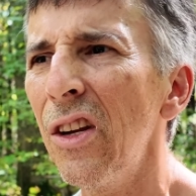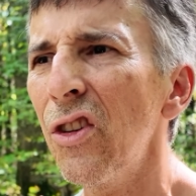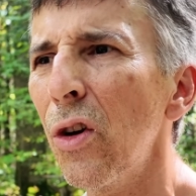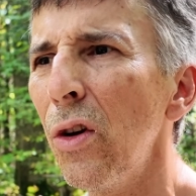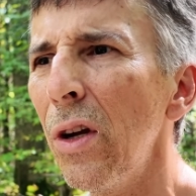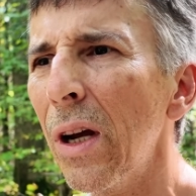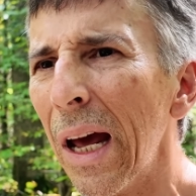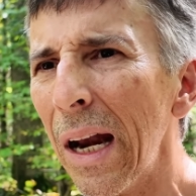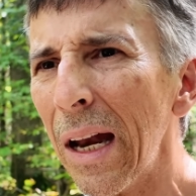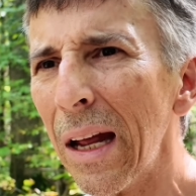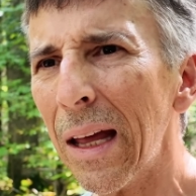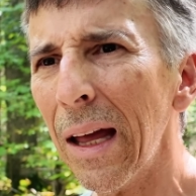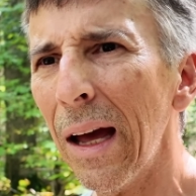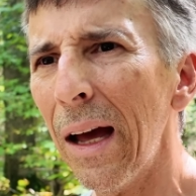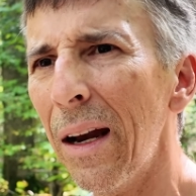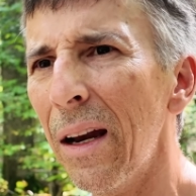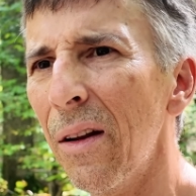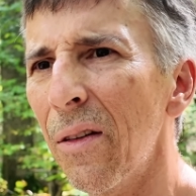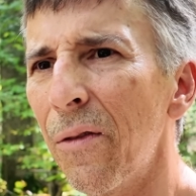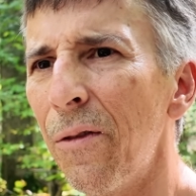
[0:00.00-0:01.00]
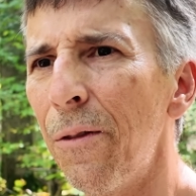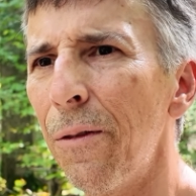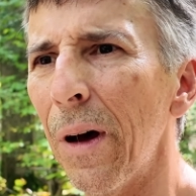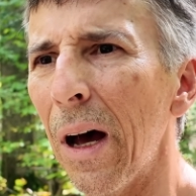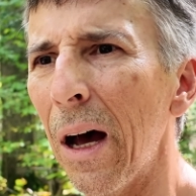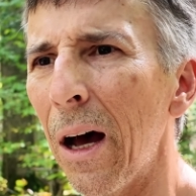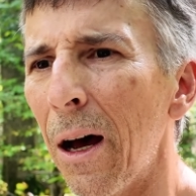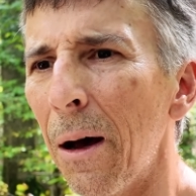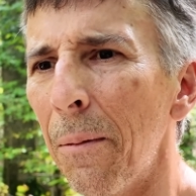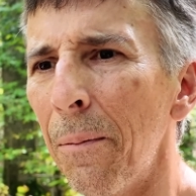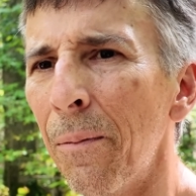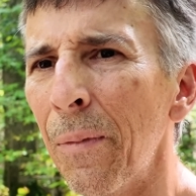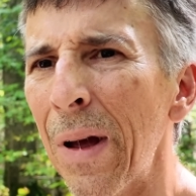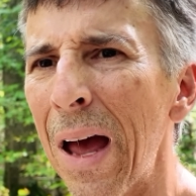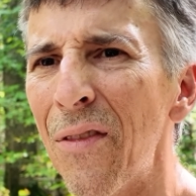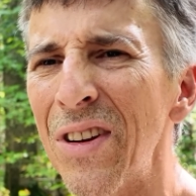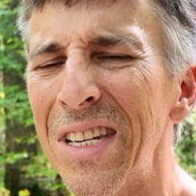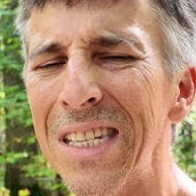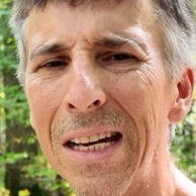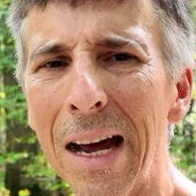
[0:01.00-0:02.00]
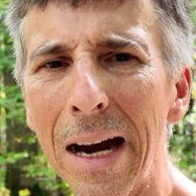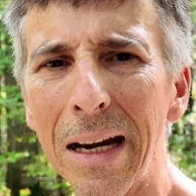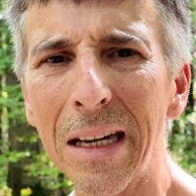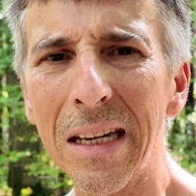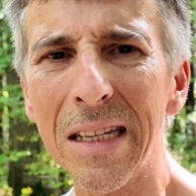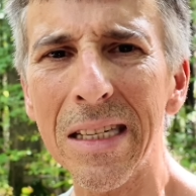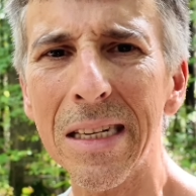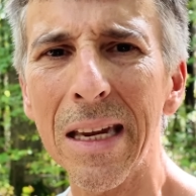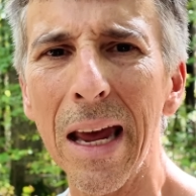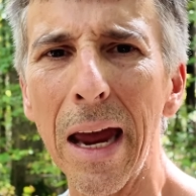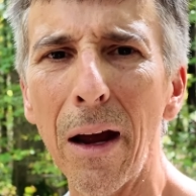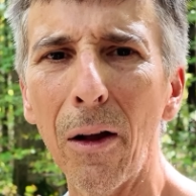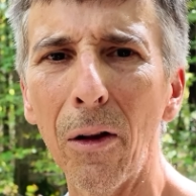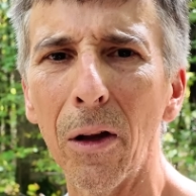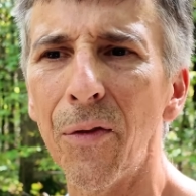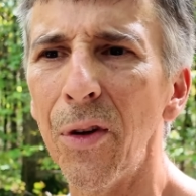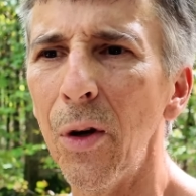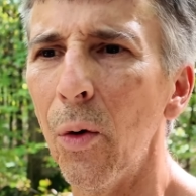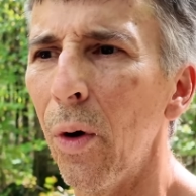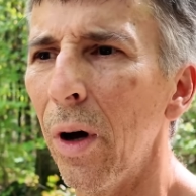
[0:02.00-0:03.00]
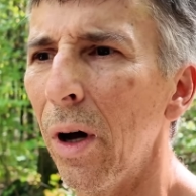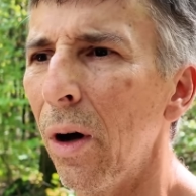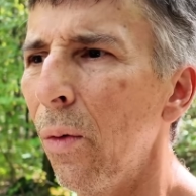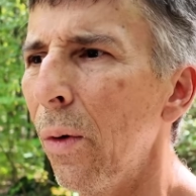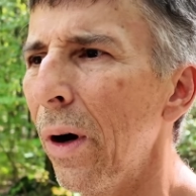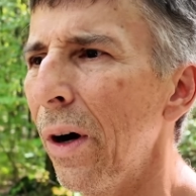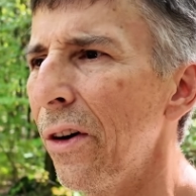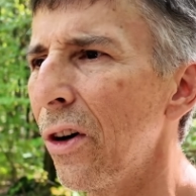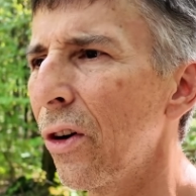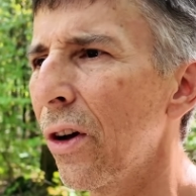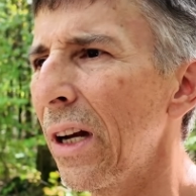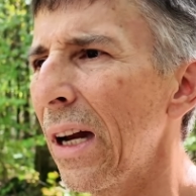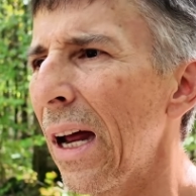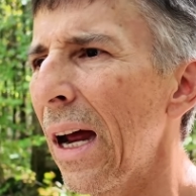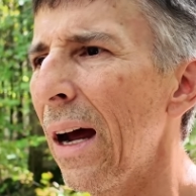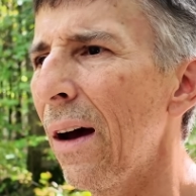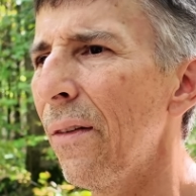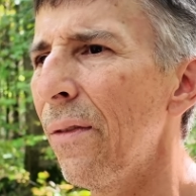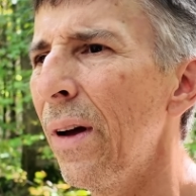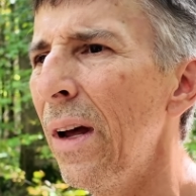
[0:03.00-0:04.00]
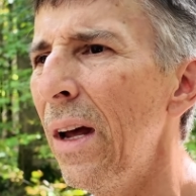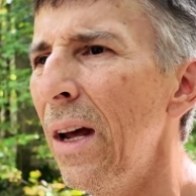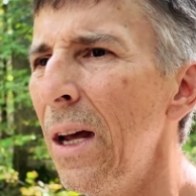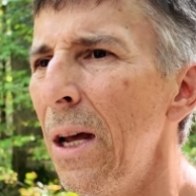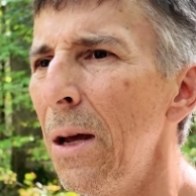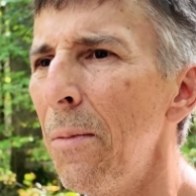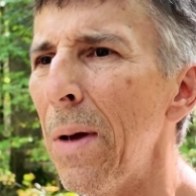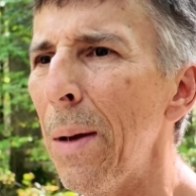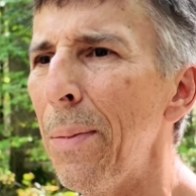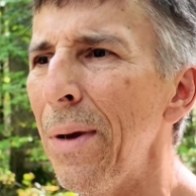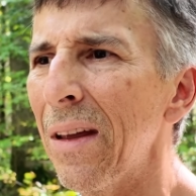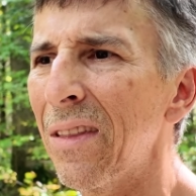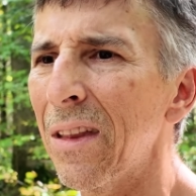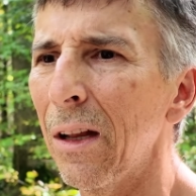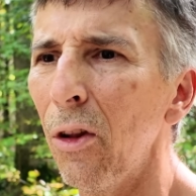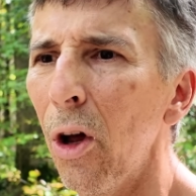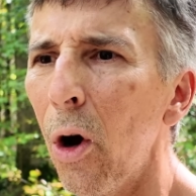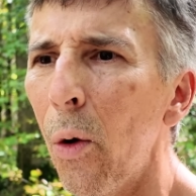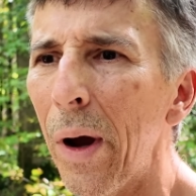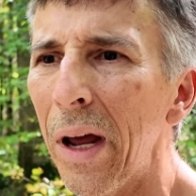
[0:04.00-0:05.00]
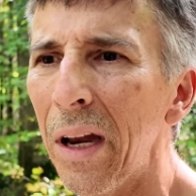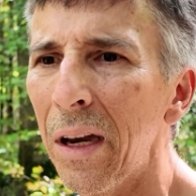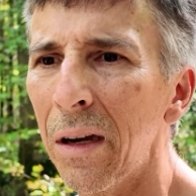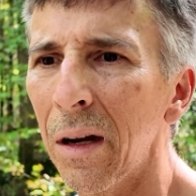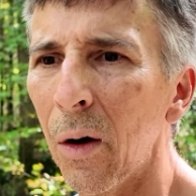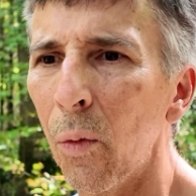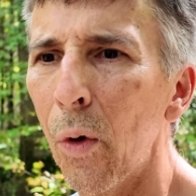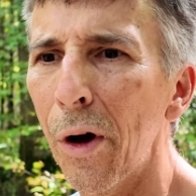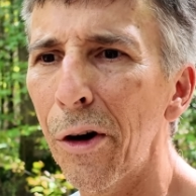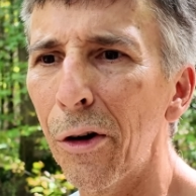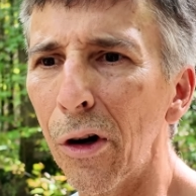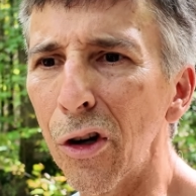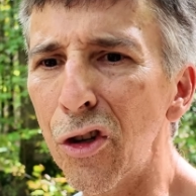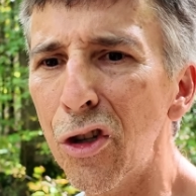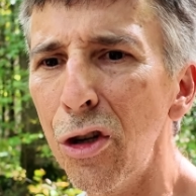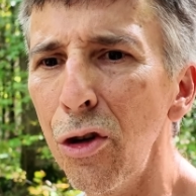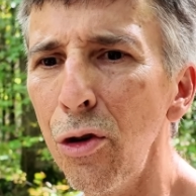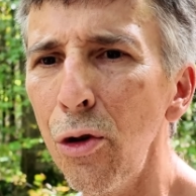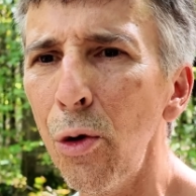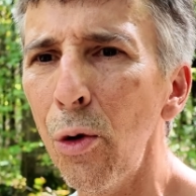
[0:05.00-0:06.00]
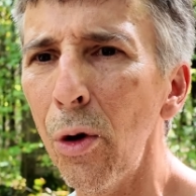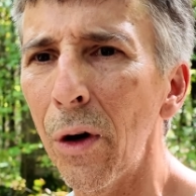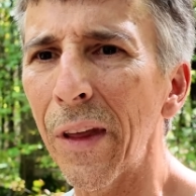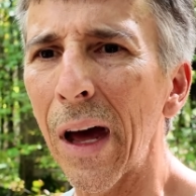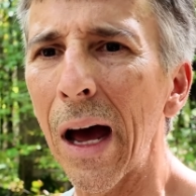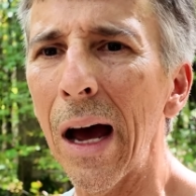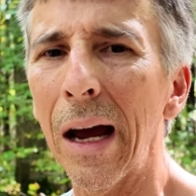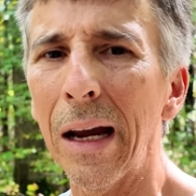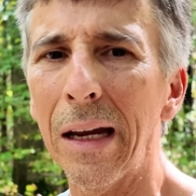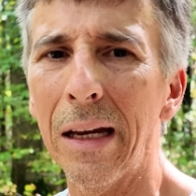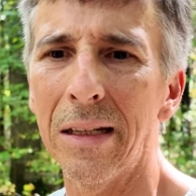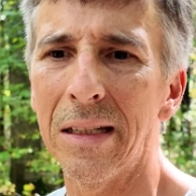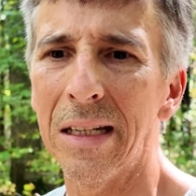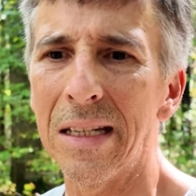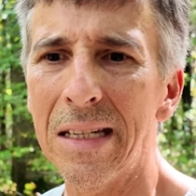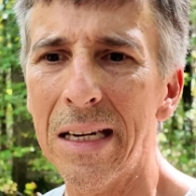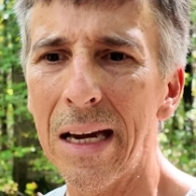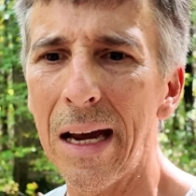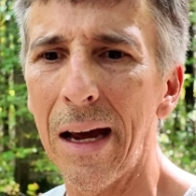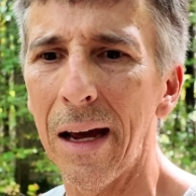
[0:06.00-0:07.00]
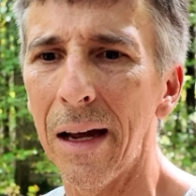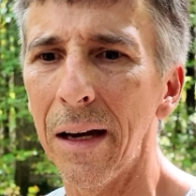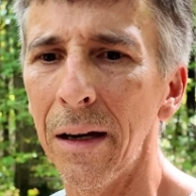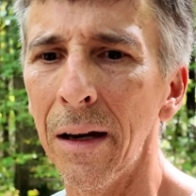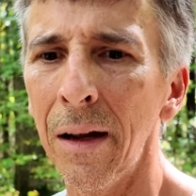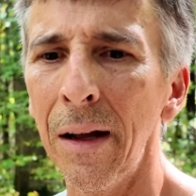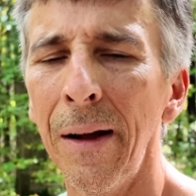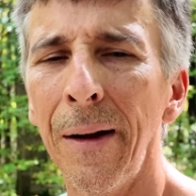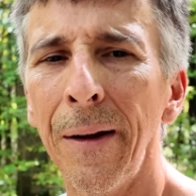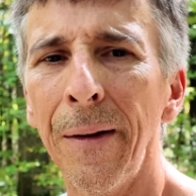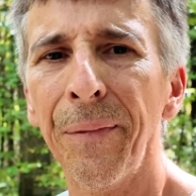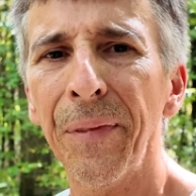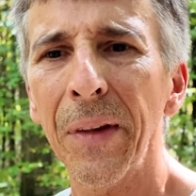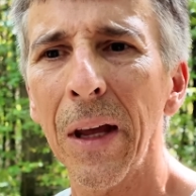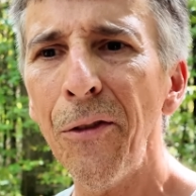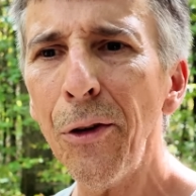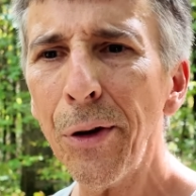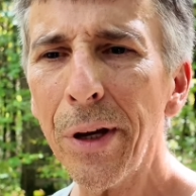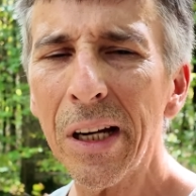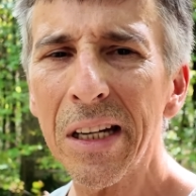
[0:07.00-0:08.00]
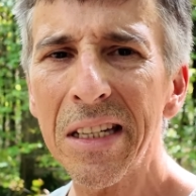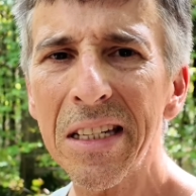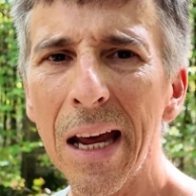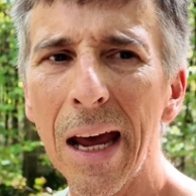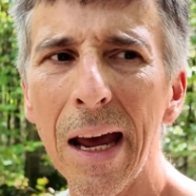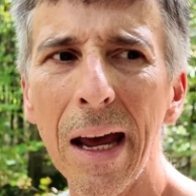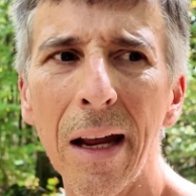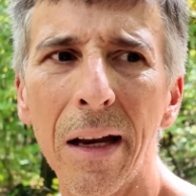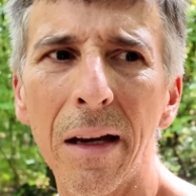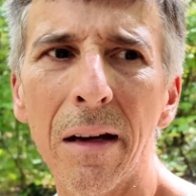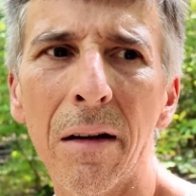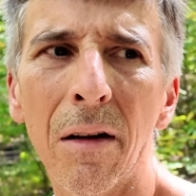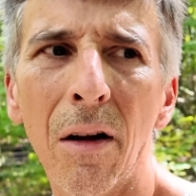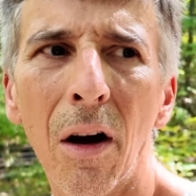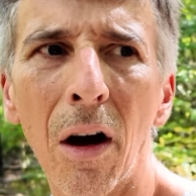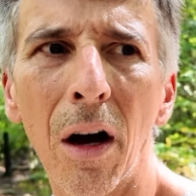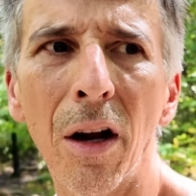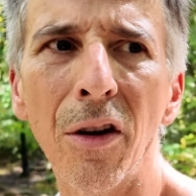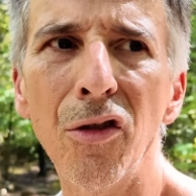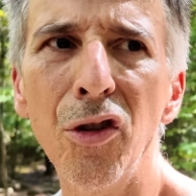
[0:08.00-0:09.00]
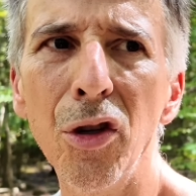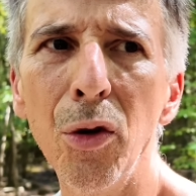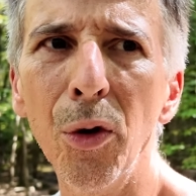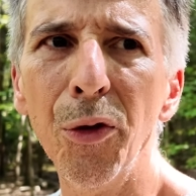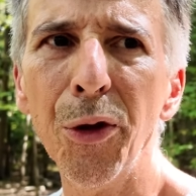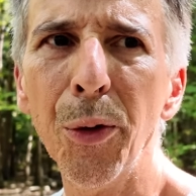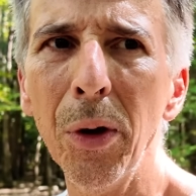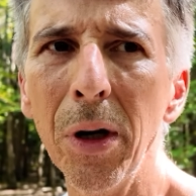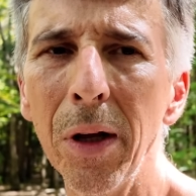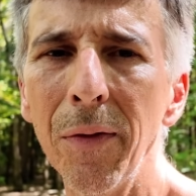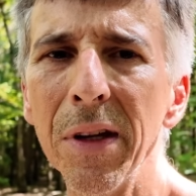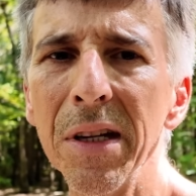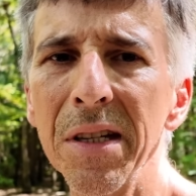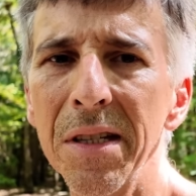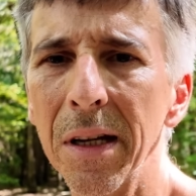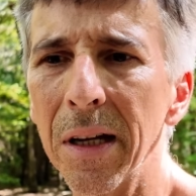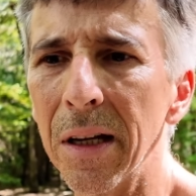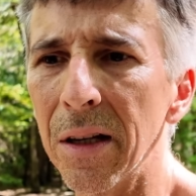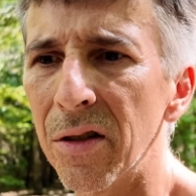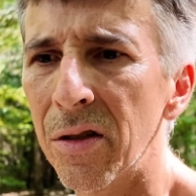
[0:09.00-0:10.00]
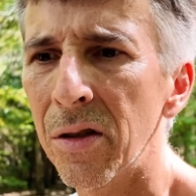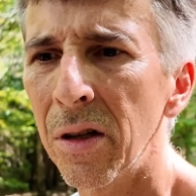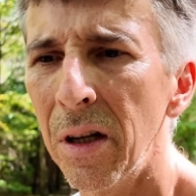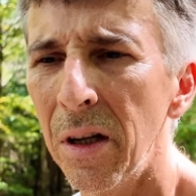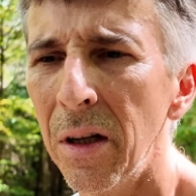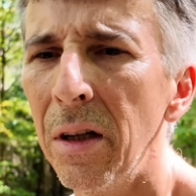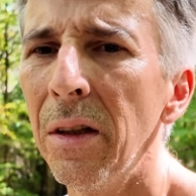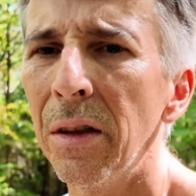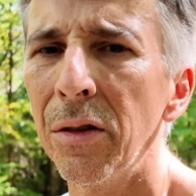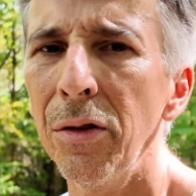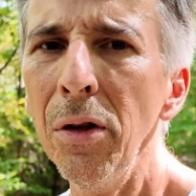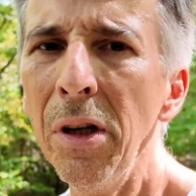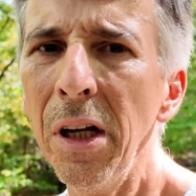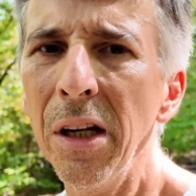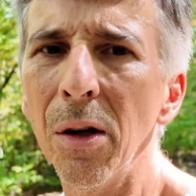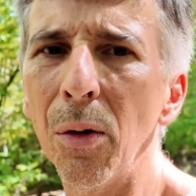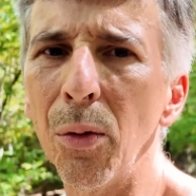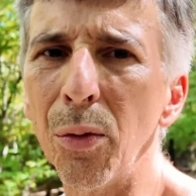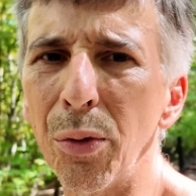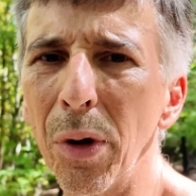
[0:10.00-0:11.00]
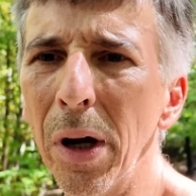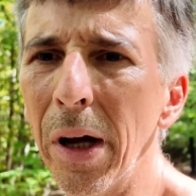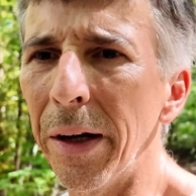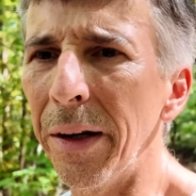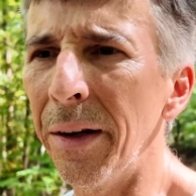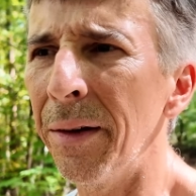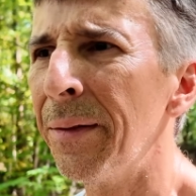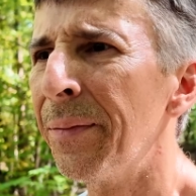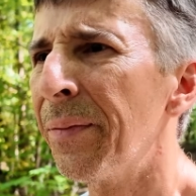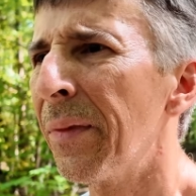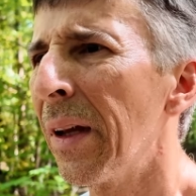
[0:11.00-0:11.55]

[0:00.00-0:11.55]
So you gotta kind of have a sliding scale, if you will, where you're gonna have maybe at the low end a 1 or a 2, and at the high end a 10. If you get a 10 on 2 or 3 of these things, you need to run.